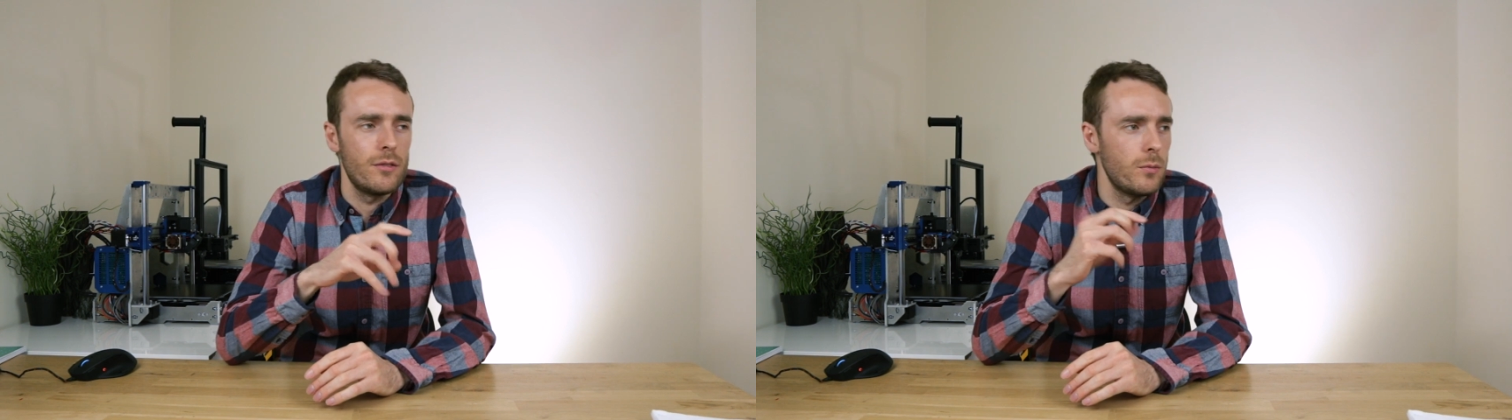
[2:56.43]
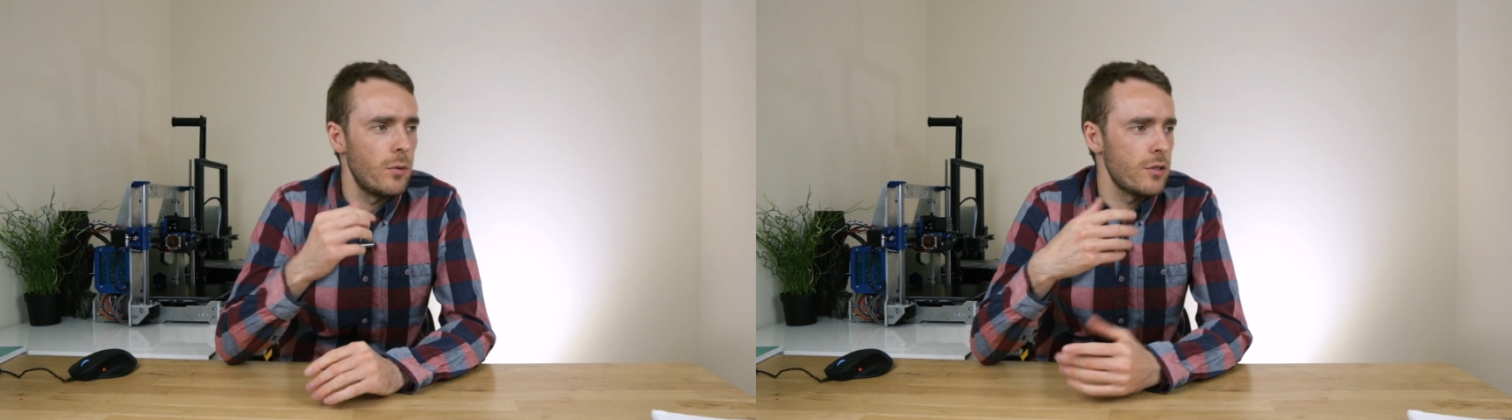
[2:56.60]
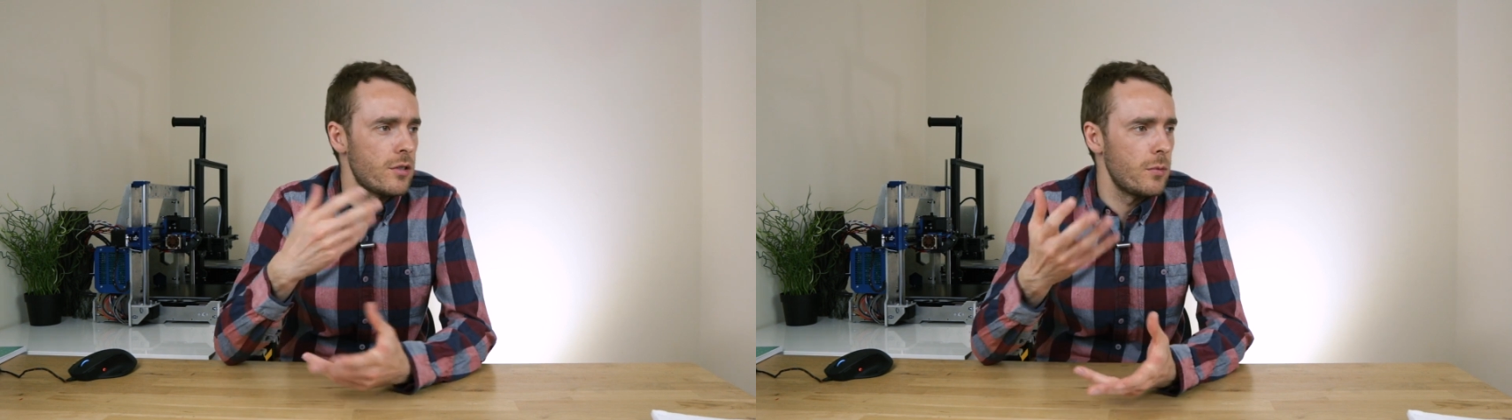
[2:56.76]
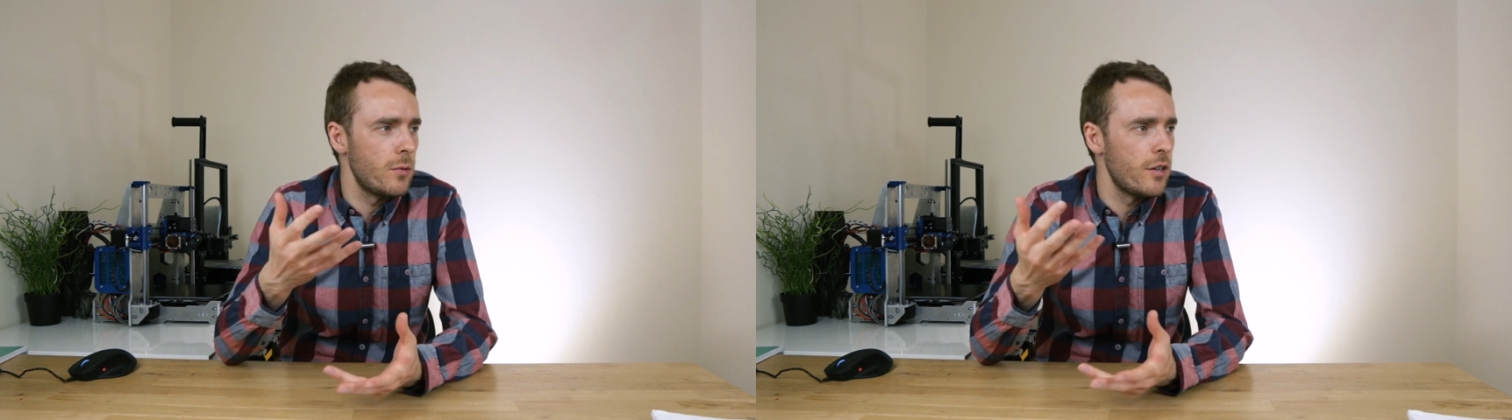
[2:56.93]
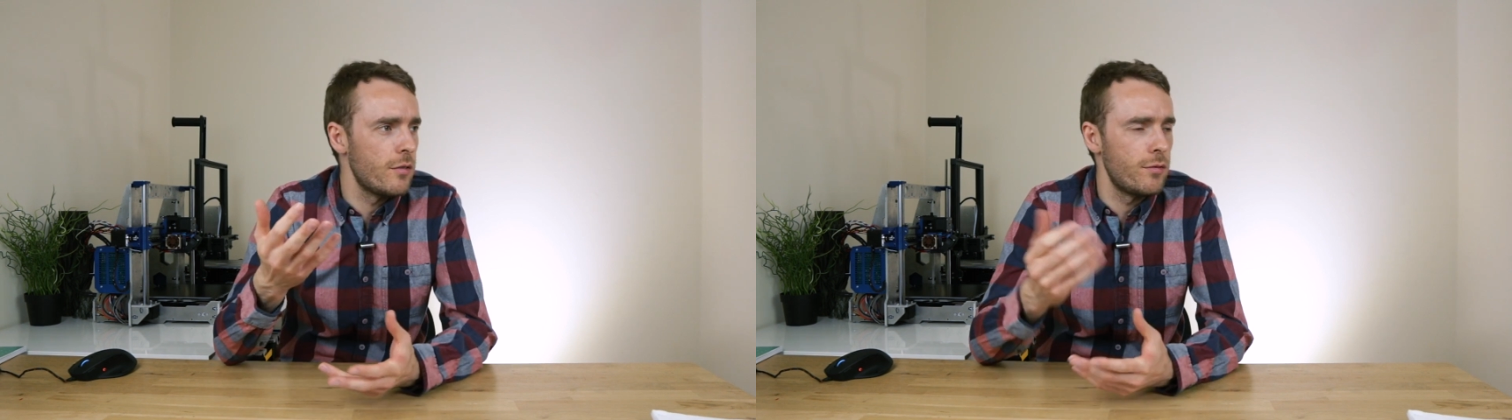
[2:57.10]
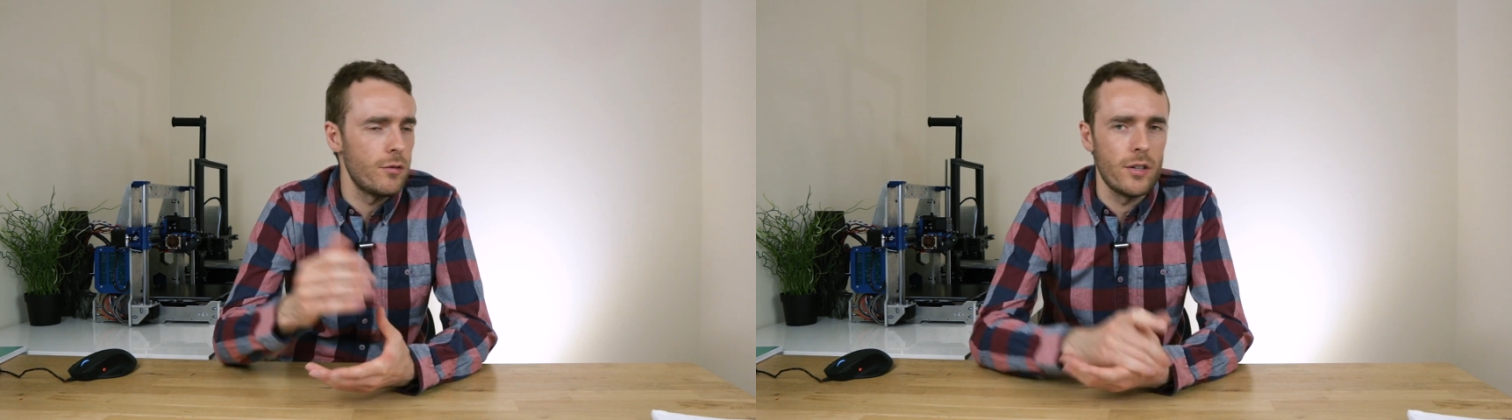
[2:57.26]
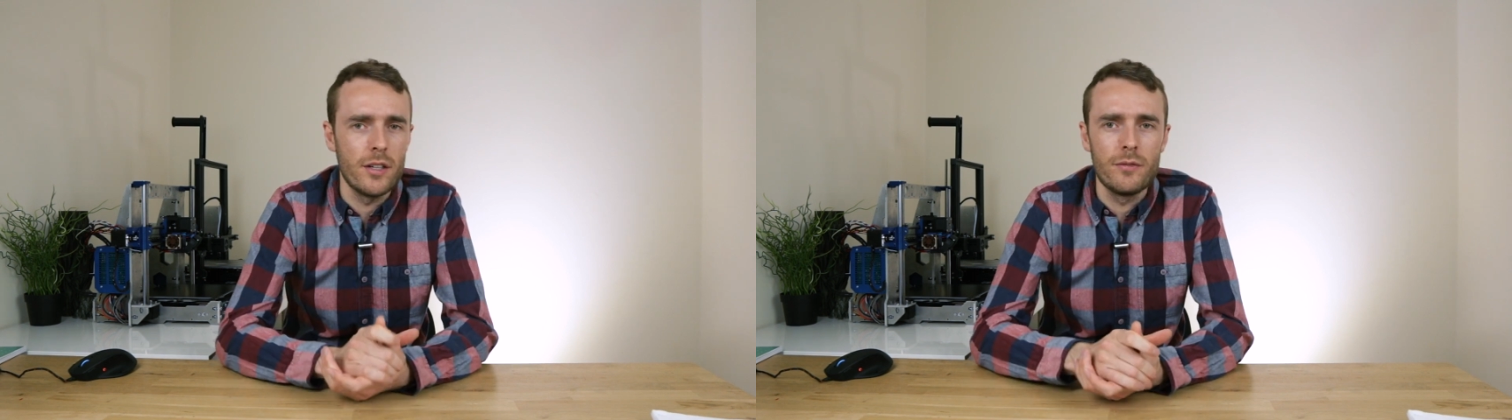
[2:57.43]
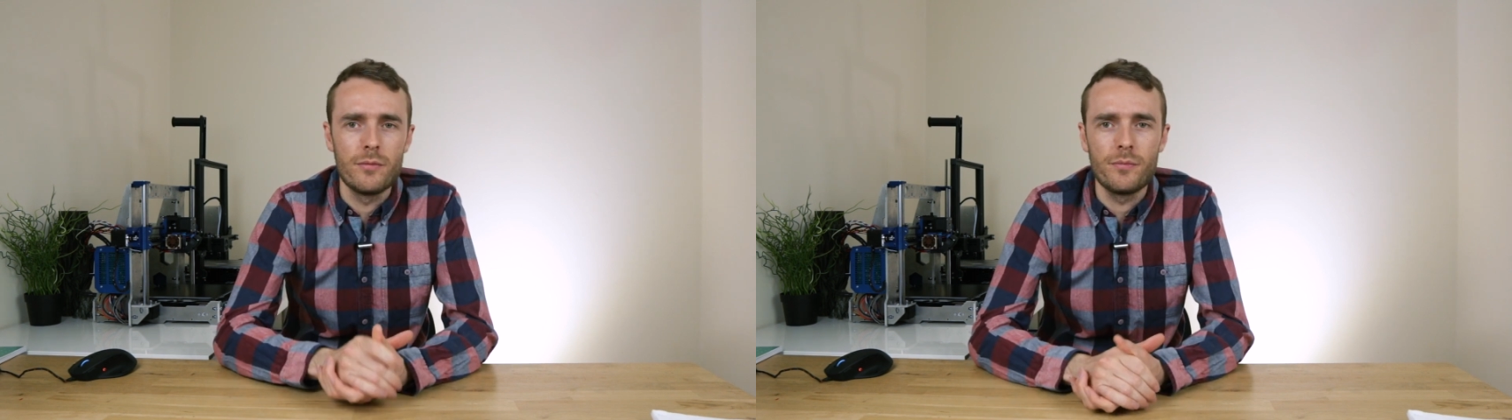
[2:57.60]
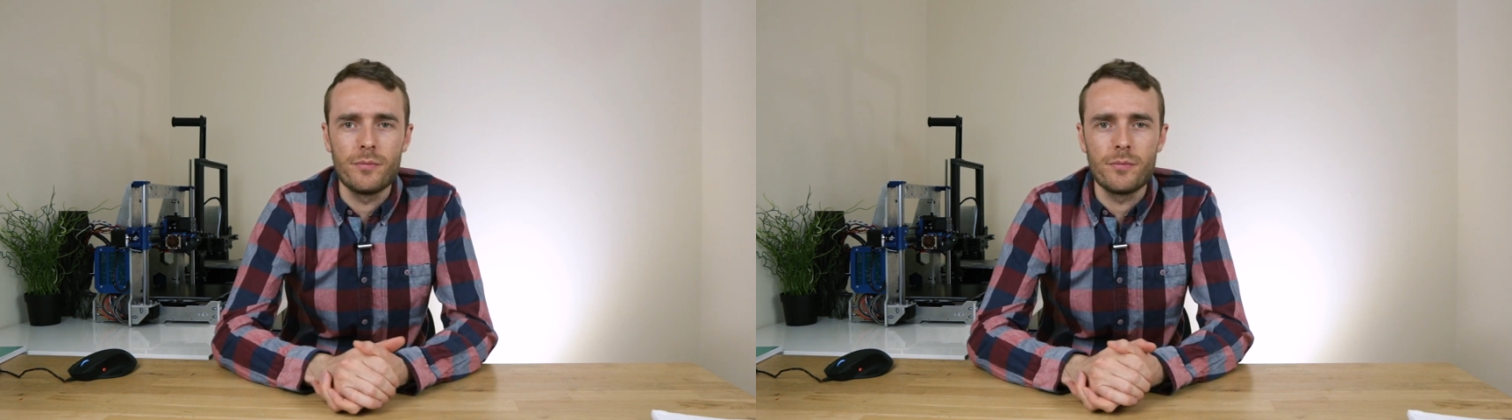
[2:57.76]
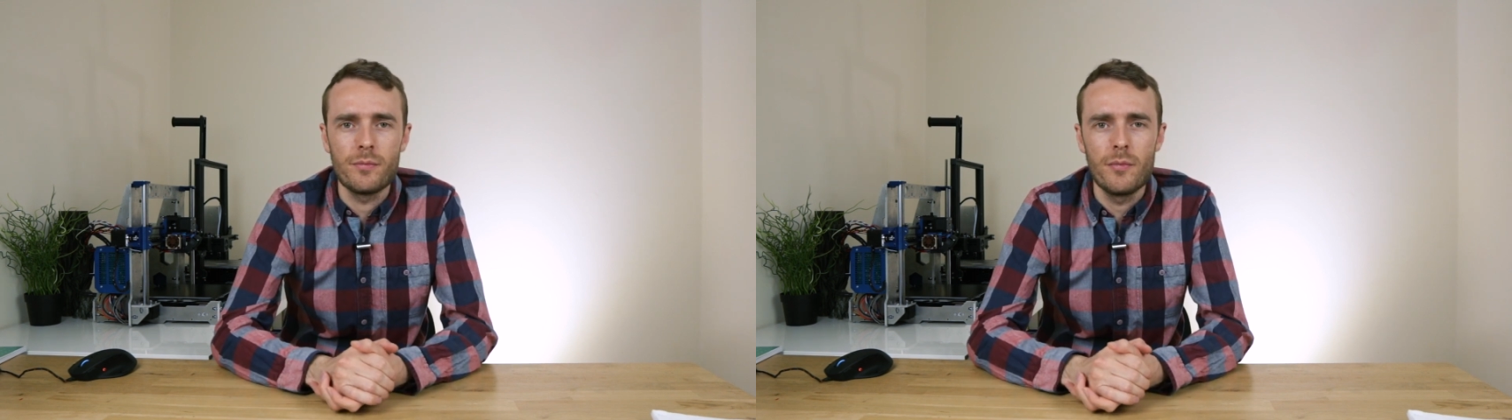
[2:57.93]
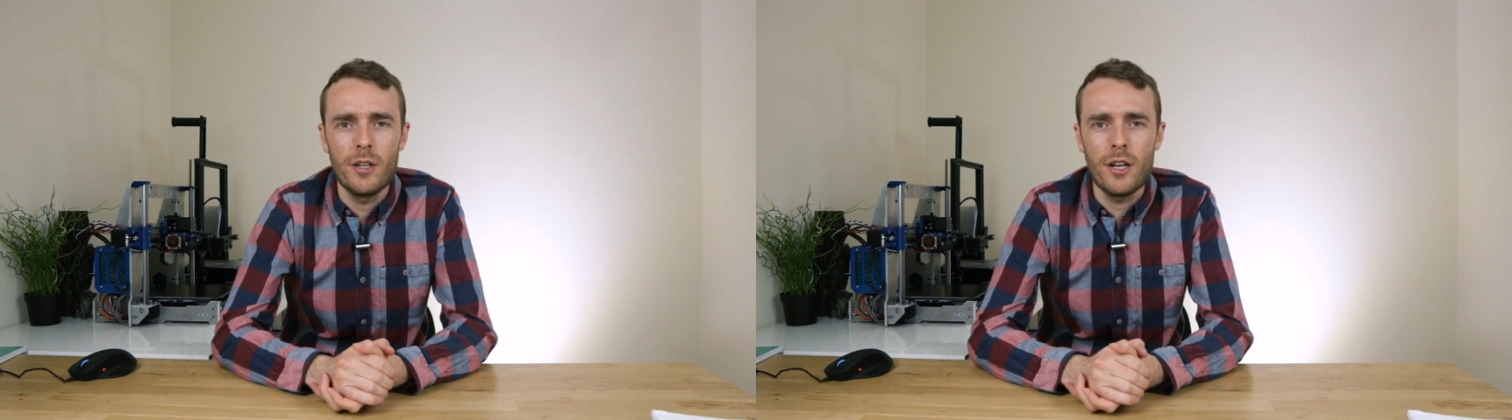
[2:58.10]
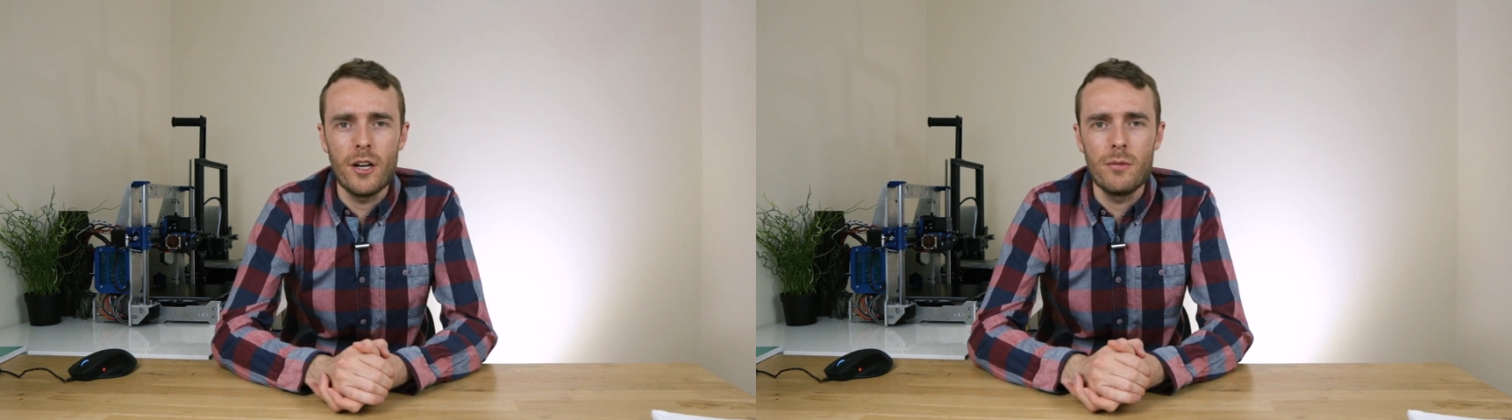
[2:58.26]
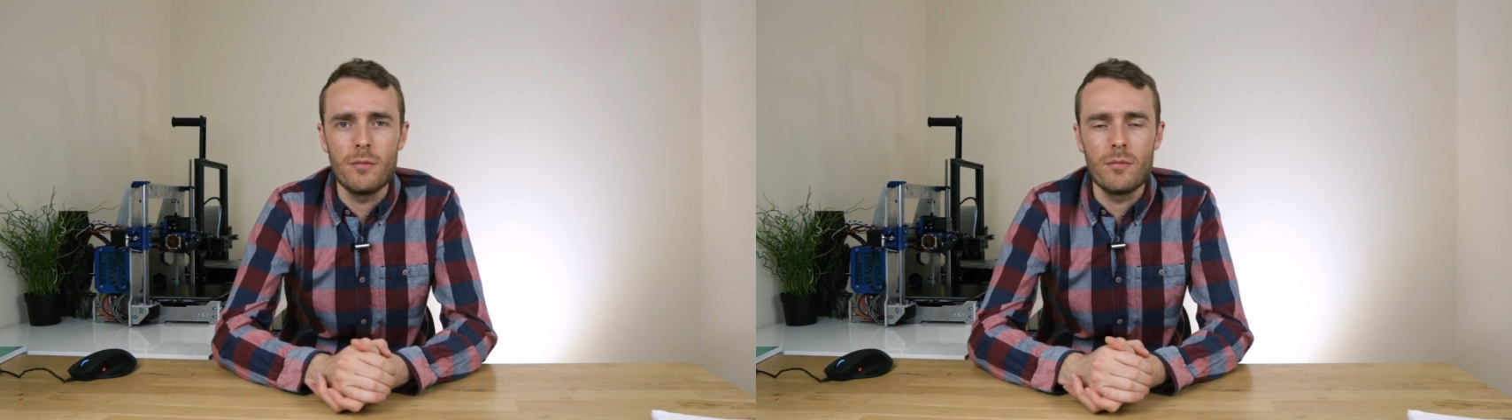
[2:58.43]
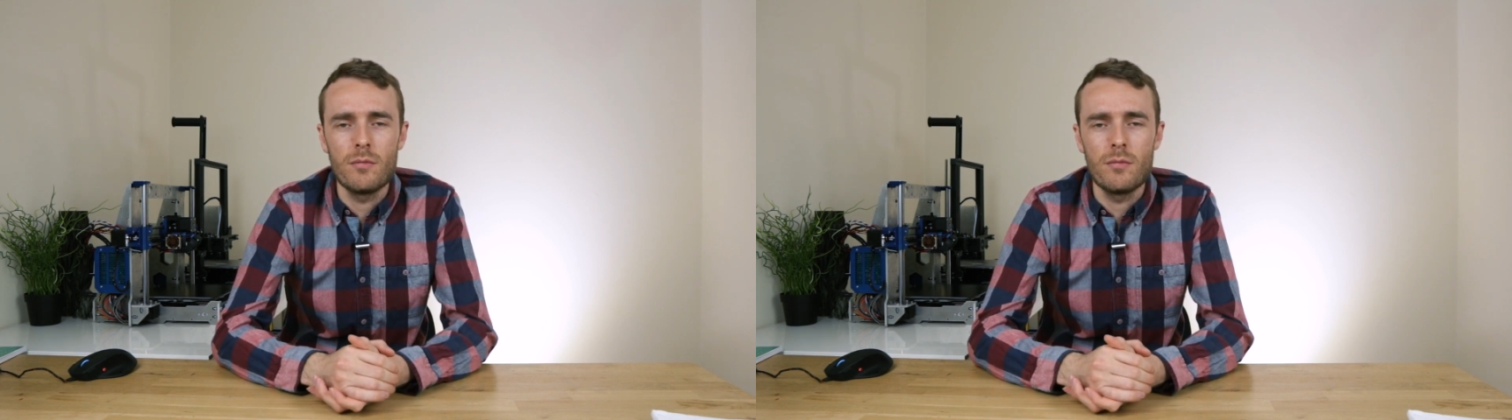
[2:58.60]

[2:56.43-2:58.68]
what's the word for it? You know,